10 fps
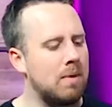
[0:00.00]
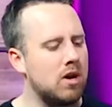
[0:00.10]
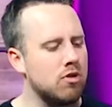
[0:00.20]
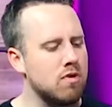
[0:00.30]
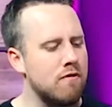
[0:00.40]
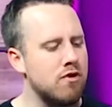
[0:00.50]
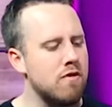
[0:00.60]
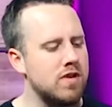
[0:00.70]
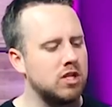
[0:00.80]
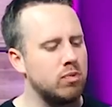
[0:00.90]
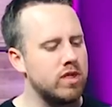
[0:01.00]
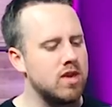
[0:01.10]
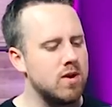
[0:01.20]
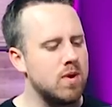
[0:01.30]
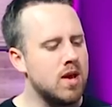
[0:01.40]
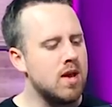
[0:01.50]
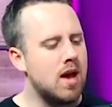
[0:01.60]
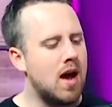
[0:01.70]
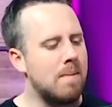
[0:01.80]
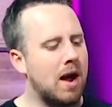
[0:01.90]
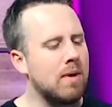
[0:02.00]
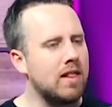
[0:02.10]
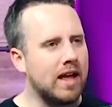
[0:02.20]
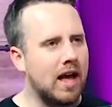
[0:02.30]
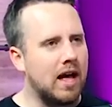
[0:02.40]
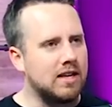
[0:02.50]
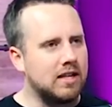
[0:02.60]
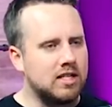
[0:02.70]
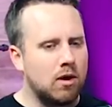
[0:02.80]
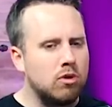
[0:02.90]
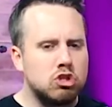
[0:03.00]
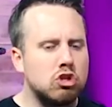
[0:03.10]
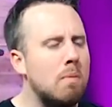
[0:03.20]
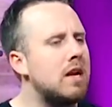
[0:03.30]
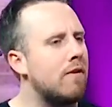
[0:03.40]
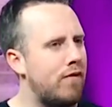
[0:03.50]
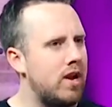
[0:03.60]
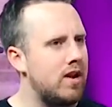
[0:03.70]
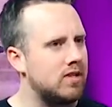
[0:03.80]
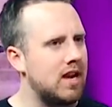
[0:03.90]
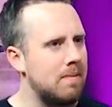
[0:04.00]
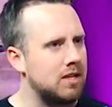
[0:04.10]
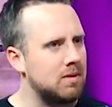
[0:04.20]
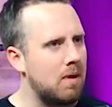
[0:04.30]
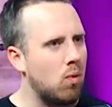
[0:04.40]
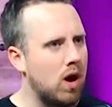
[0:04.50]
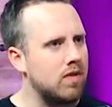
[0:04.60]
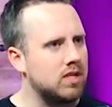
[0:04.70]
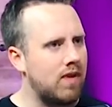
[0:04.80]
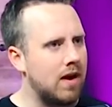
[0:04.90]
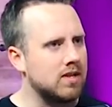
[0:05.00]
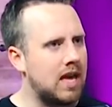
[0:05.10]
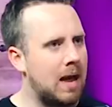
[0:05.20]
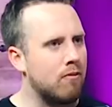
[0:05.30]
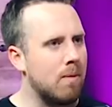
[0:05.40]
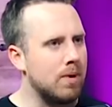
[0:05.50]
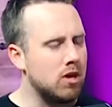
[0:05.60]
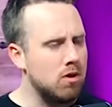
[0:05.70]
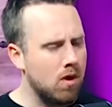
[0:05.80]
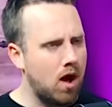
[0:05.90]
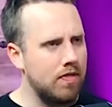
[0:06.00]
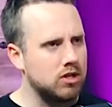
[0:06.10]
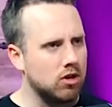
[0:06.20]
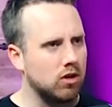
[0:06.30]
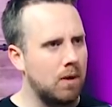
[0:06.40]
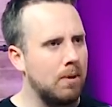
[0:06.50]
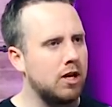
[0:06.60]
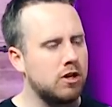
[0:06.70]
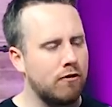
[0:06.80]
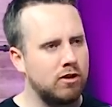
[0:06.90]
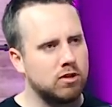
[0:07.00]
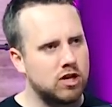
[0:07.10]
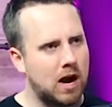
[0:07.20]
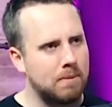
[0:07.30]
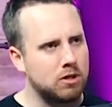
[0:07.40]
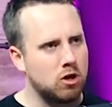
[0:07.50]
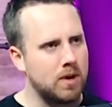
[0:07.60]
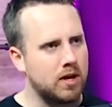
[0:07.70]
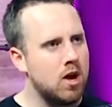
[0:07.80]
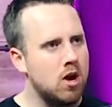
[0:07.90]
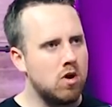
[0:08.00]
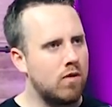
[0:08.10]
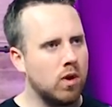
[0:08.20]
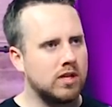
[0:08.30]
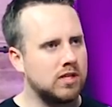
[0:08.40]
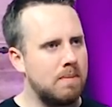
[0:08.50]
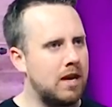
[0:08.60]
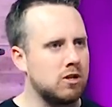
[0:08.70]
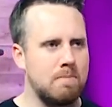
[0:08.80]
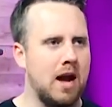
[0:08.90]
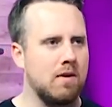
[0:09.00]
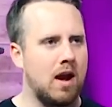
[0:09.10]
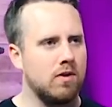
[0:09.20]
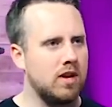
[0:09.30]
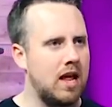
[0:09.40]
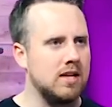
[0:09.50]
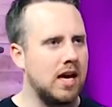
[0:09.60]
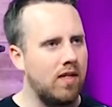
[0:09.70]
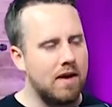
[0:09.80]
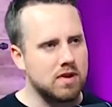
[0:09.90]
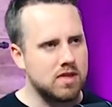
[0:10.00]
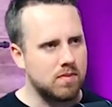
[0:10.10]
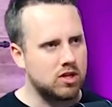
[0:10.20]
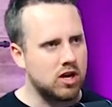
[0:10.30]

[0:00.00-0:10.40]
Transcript: going to go through a few of these with you. Um, I read like a, so so many definitive statements about where this virus came from, but you were on this early. Plus, you're friends with Jack Posobiec, who of course has a major background intel everything with